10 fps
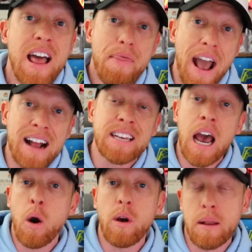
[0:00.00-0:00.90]
That's
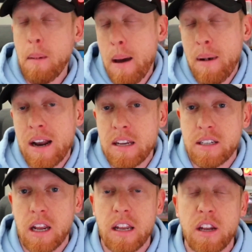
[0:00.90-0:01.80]
how, in my mind, he's
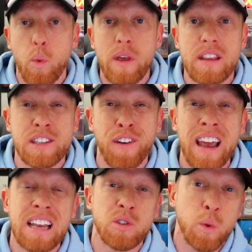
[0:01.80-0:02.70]
going to need to win this
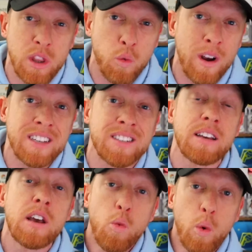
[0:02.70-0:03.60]
fight, is with the wrestling,
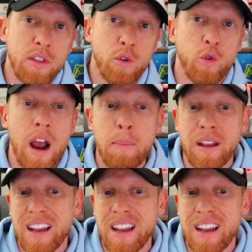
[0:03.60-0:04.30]
with the grappling.